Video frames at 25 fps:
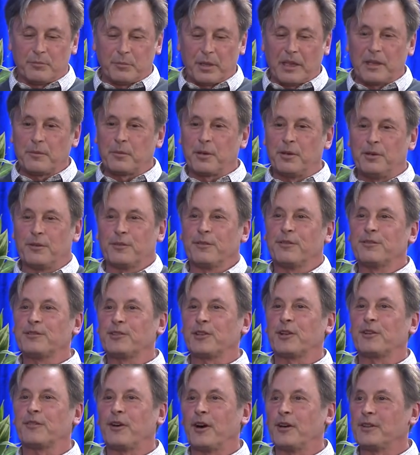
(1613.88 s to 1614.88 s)
people,
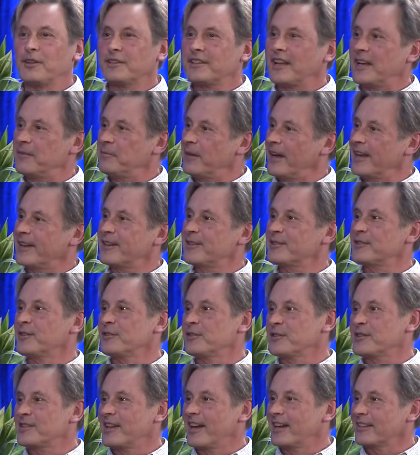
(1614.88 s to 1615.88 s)
sort of holidaymakers
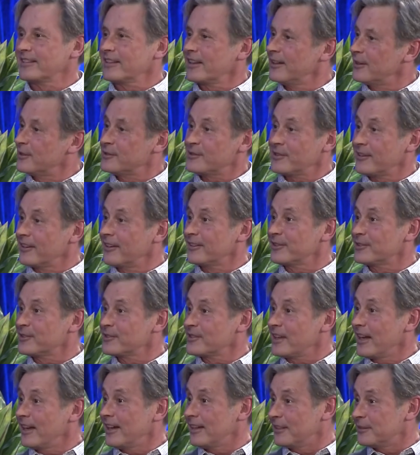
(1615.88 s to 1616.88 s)
on the south coast, are going to
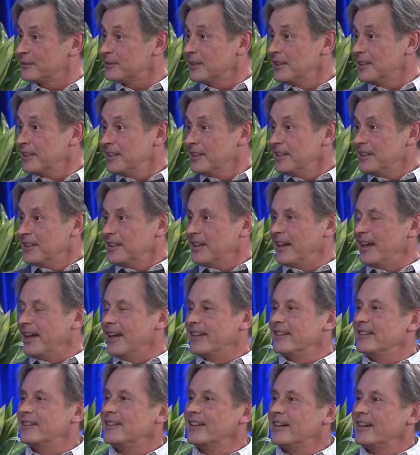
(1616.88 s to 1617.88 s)
starve.
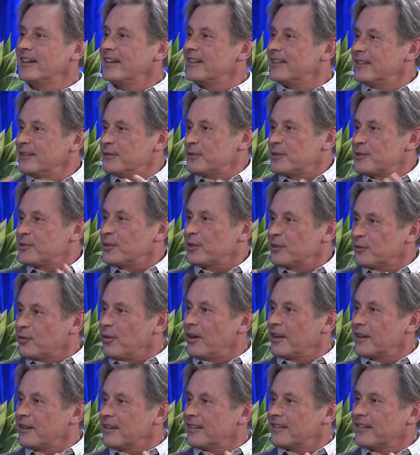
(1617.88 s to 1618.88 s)
And uh, it was sort of
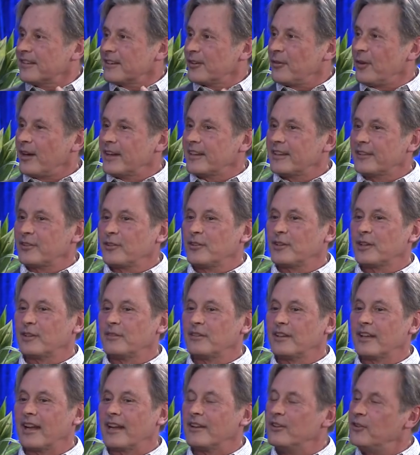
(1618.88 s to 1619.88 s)
quite a quite a sort
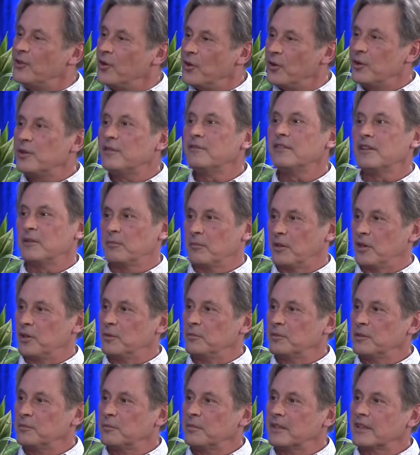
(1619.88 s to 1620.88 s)
of an unnerving
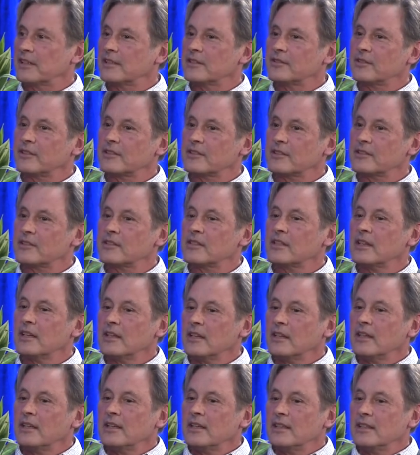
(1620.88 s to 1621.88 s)
moment because it's.
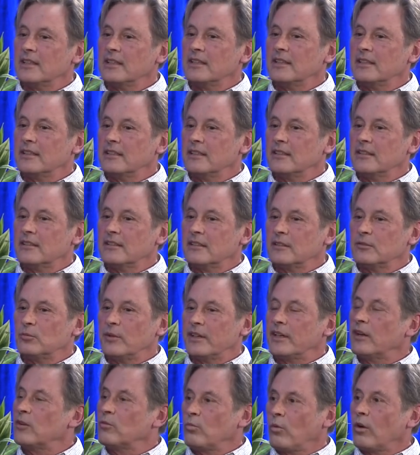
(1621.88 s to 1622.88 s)
You know,
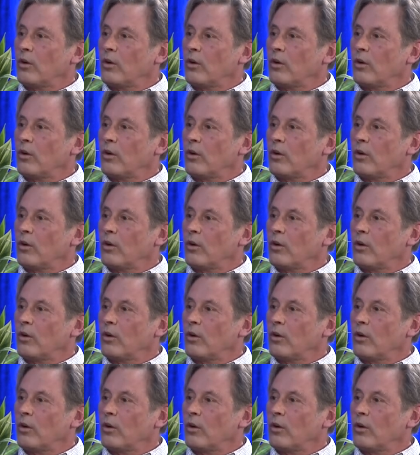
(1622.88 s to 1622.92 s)
we don't